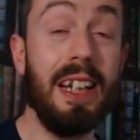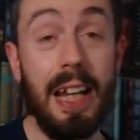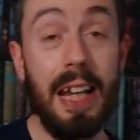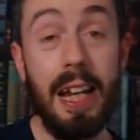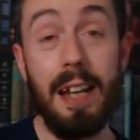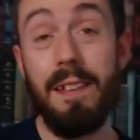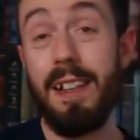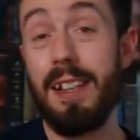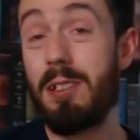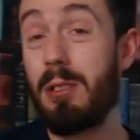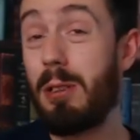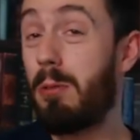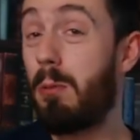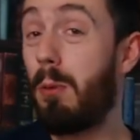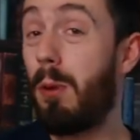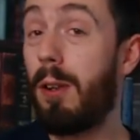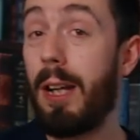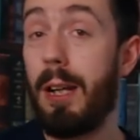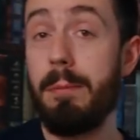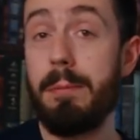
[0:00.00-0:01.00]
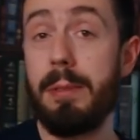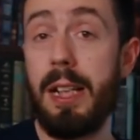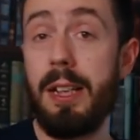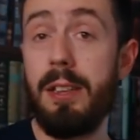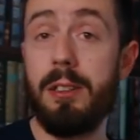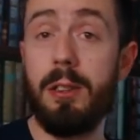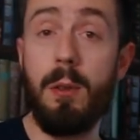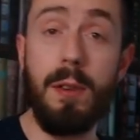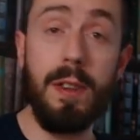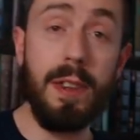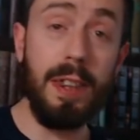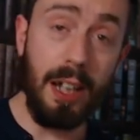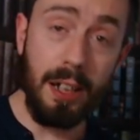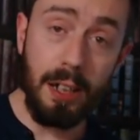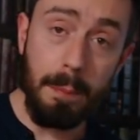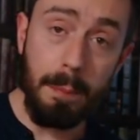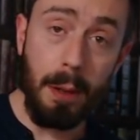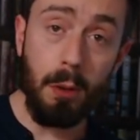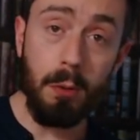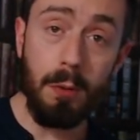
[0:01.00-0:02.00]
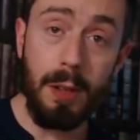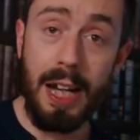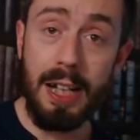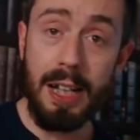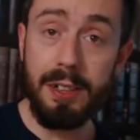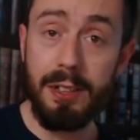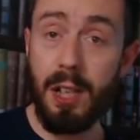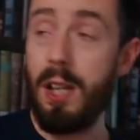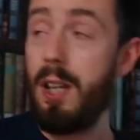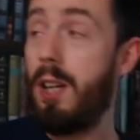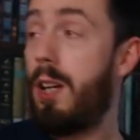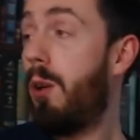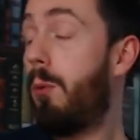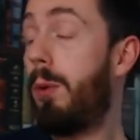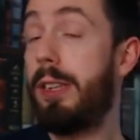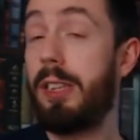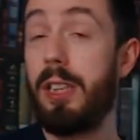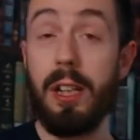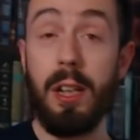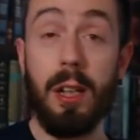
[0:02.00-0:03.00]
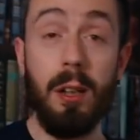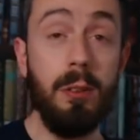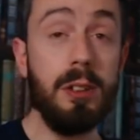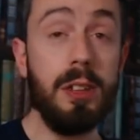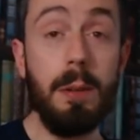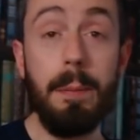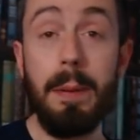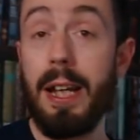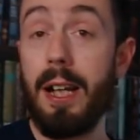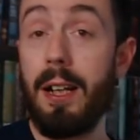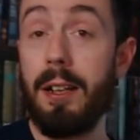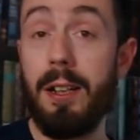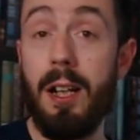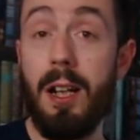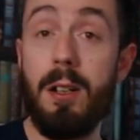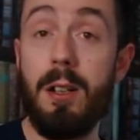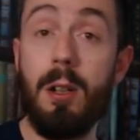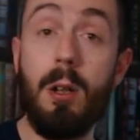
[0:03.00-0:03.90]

Again, this is what comes down to Thunderbolt N A S, which used to be unheard